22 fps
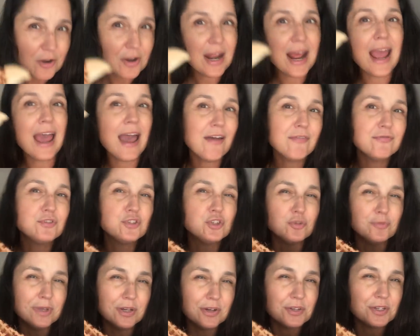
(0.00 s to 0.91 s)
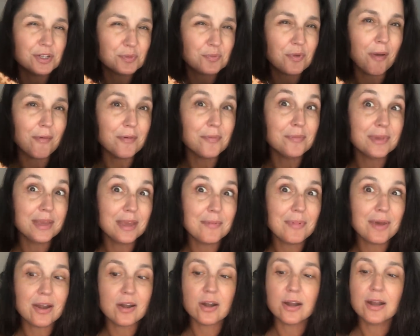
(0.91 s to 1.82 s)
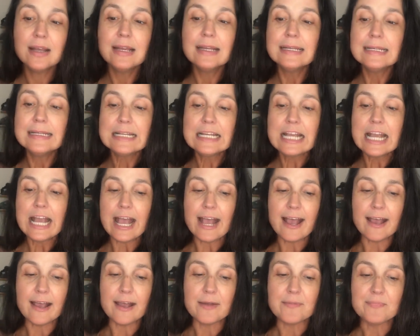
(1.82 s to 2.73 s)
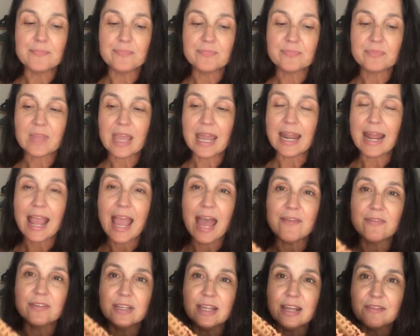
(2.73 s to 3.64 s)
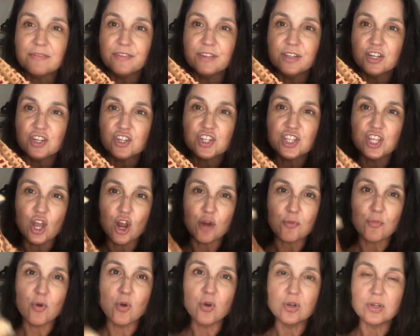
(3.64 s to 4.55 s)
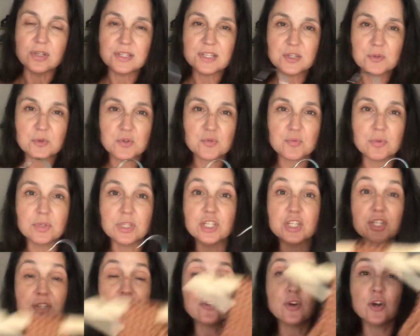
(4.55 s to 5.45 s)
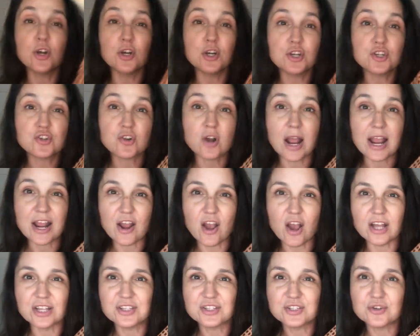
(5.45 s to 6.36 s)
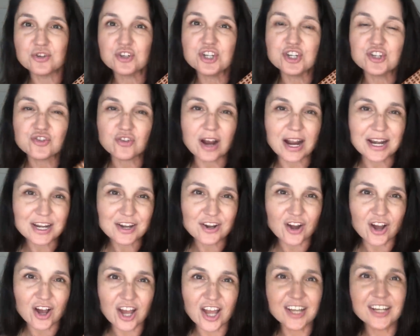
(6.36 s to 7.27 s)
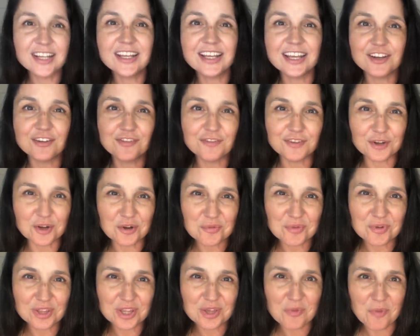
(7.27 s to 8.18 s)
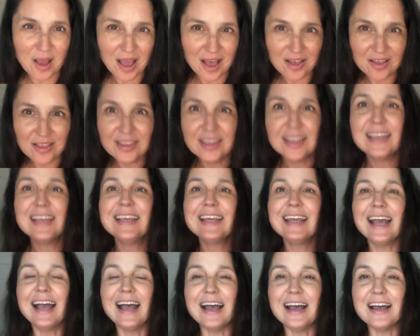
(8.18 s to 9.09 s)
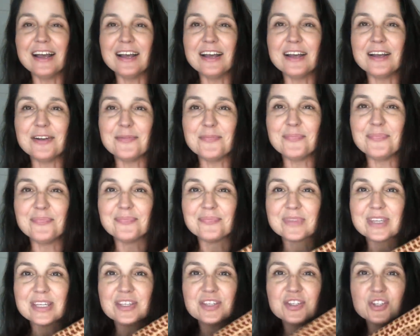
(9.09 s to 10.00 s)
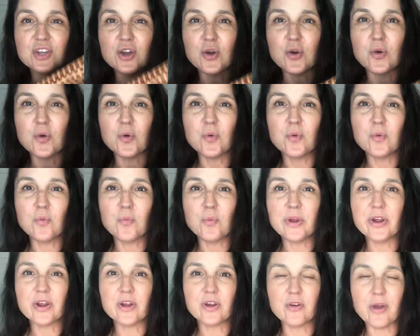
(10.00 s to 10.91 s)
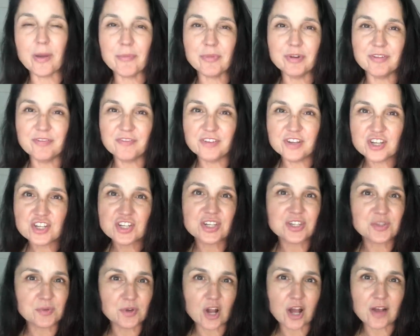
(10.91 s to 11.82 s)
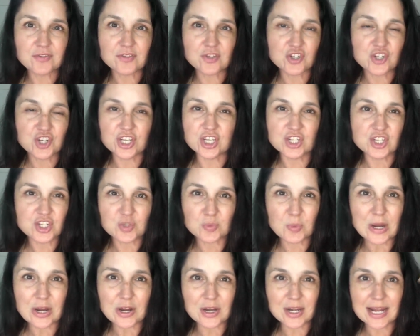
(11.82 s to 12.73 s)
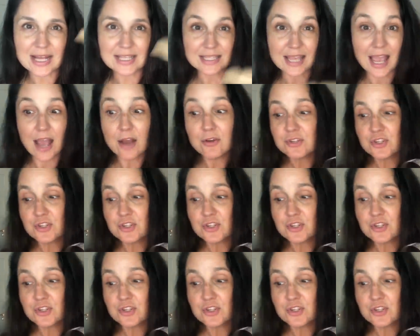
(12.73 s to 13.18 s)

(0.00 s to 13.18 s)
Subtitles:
a half, 2 meters is probably a better. And I haven't yet finished the armholes. This was really just for her to try on. So she tried it on, it fit her really well. So I'm gonna finish this one off so she can just wear it as a house